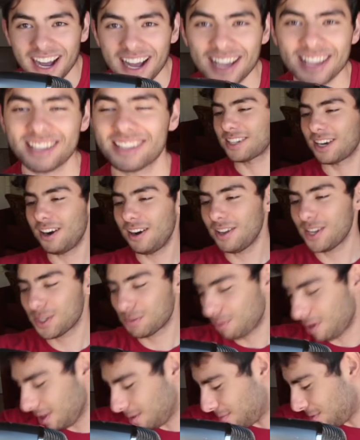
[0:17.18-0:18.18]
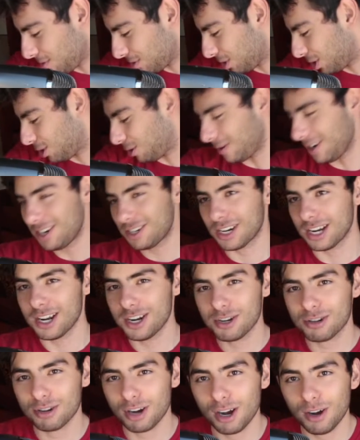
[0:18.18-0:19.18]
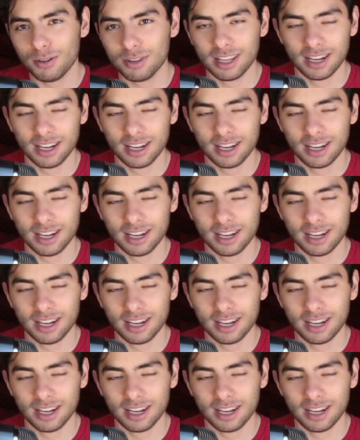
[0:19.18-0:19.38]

guys, sorry, that's probably the most cringe intro